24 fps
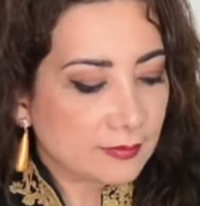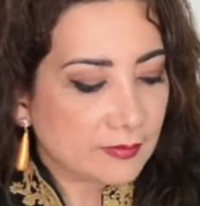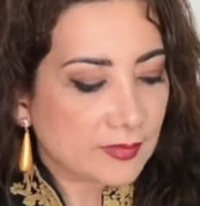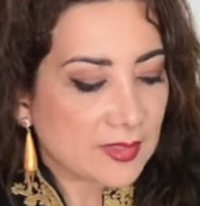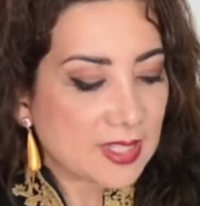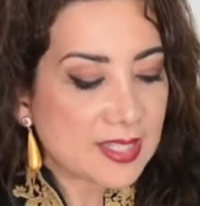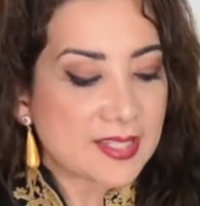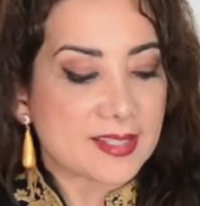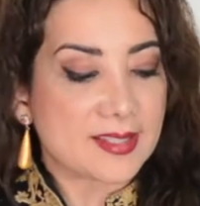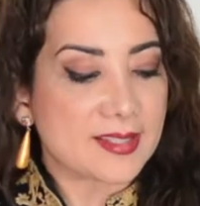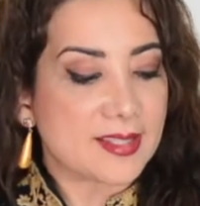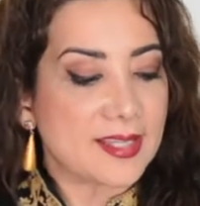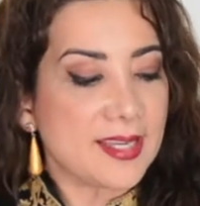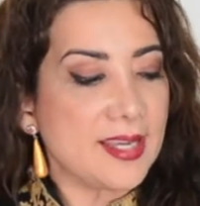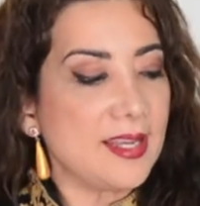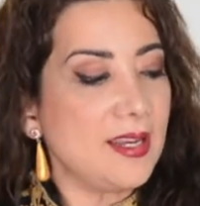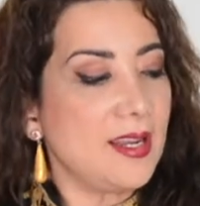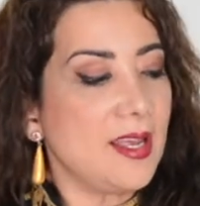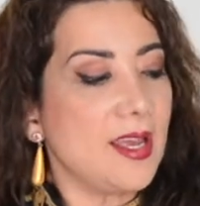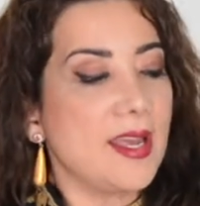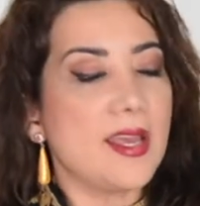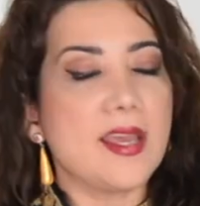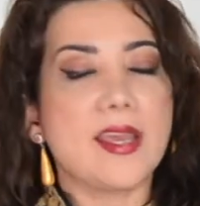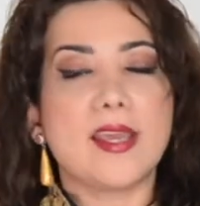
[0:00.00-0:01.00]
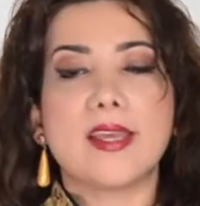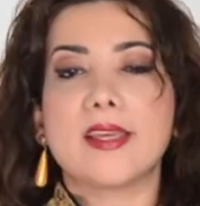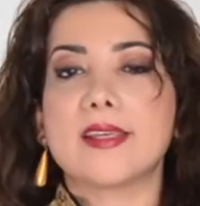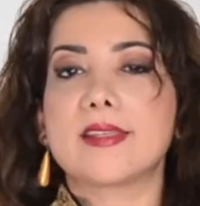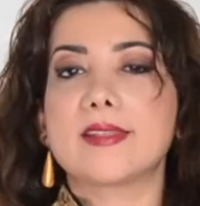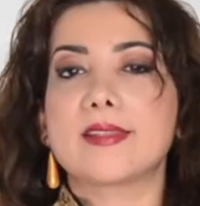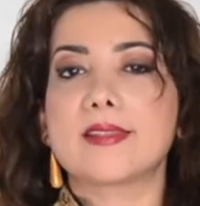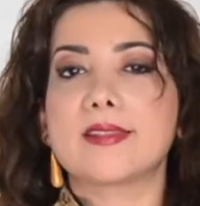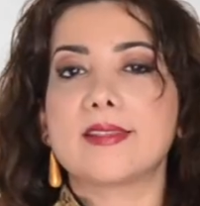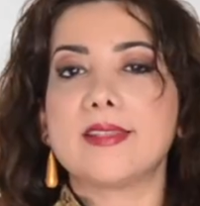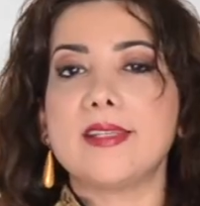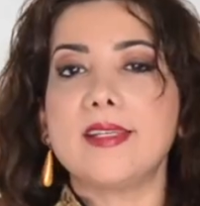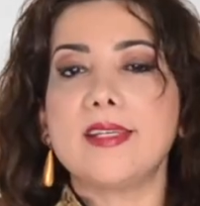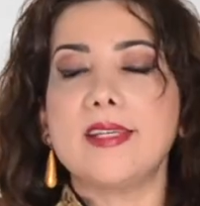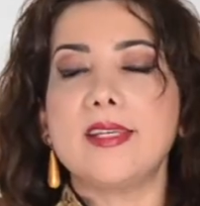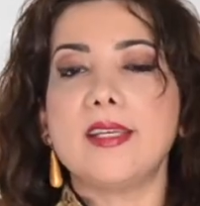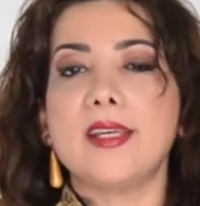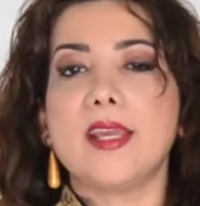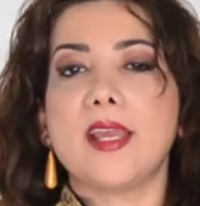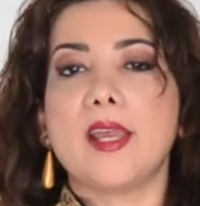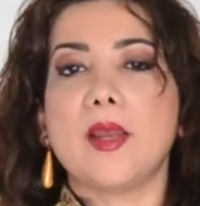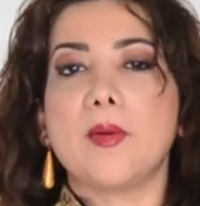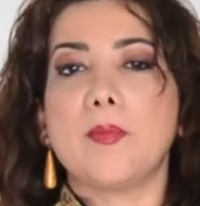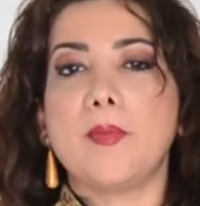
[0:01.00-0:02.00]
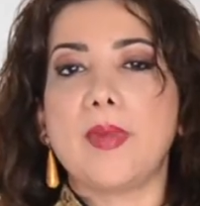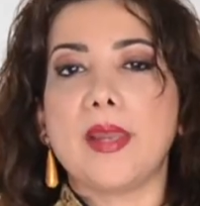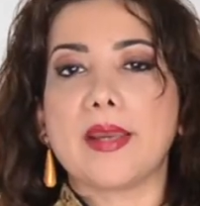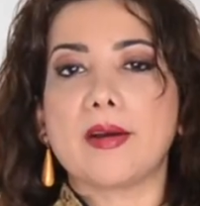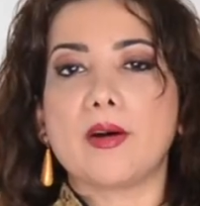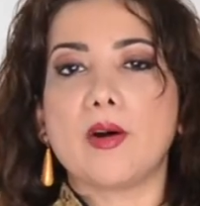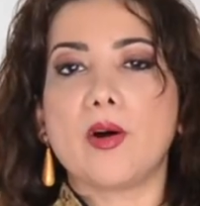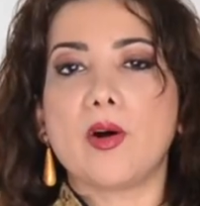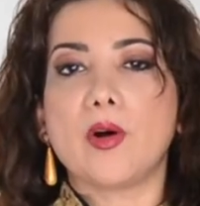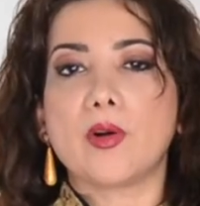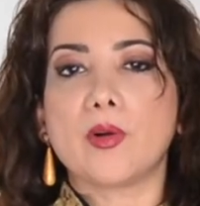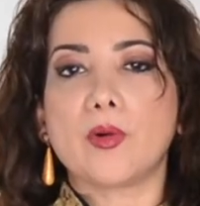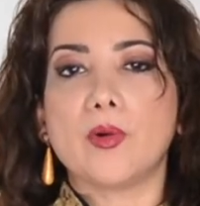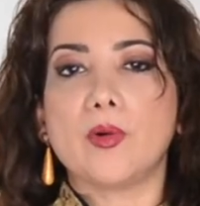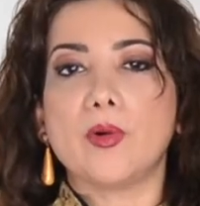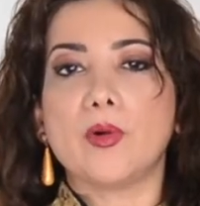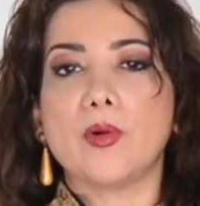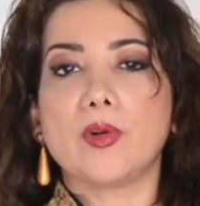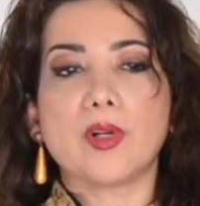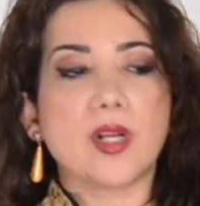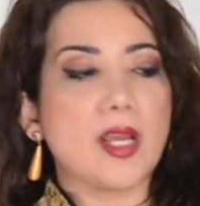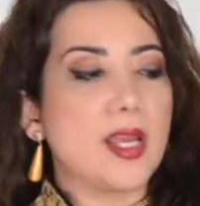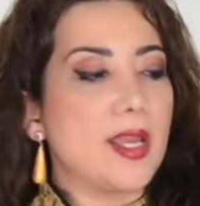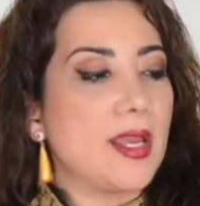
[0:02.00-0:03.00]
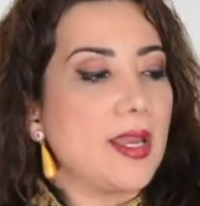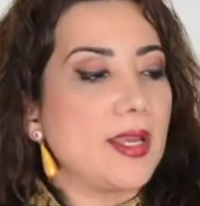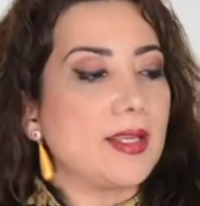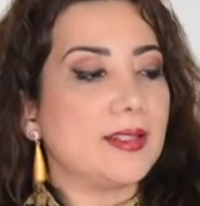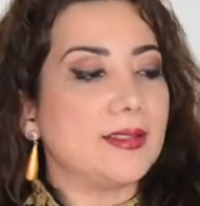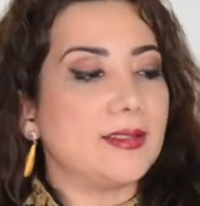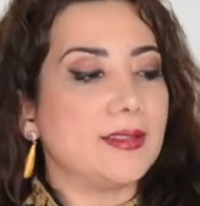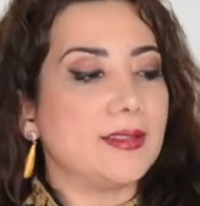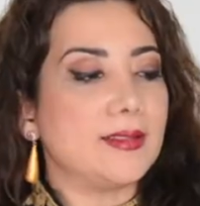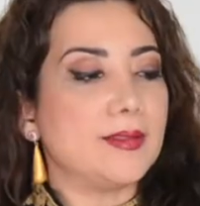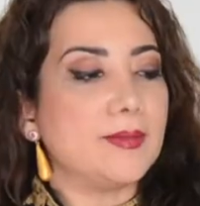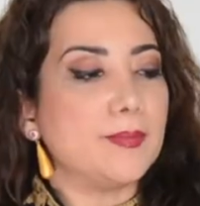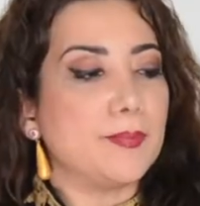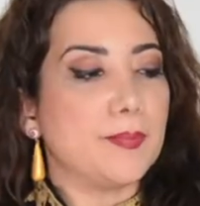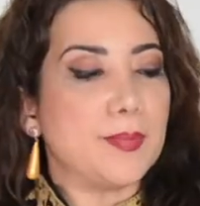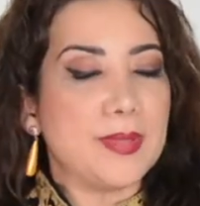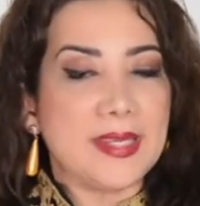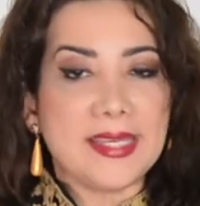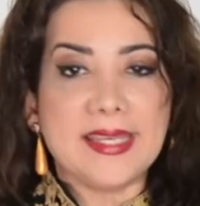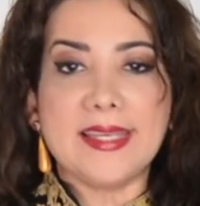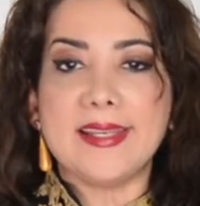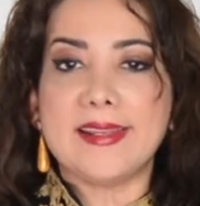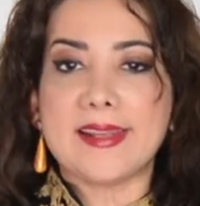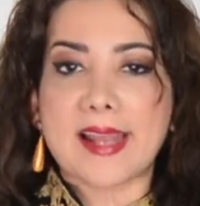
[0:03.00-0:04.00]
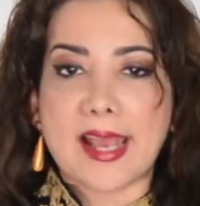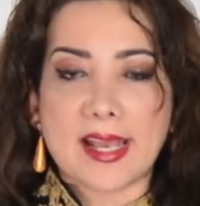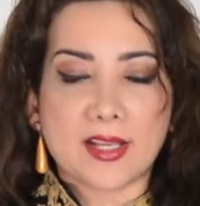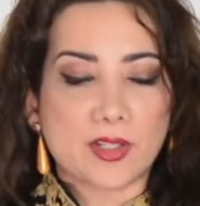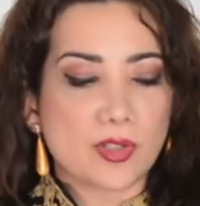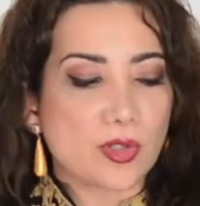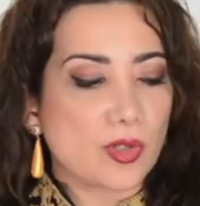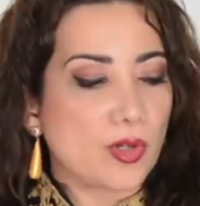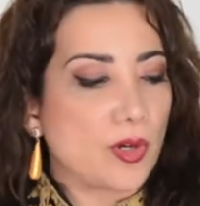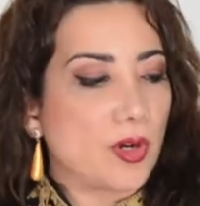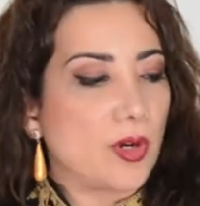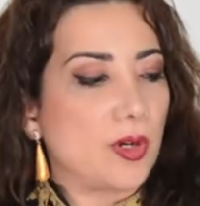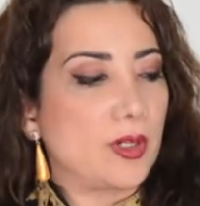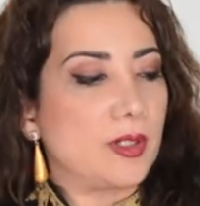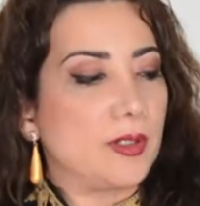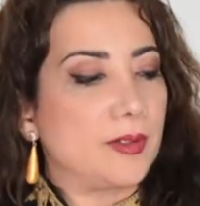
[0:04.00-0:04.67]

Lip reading: Still C bekar or B natural.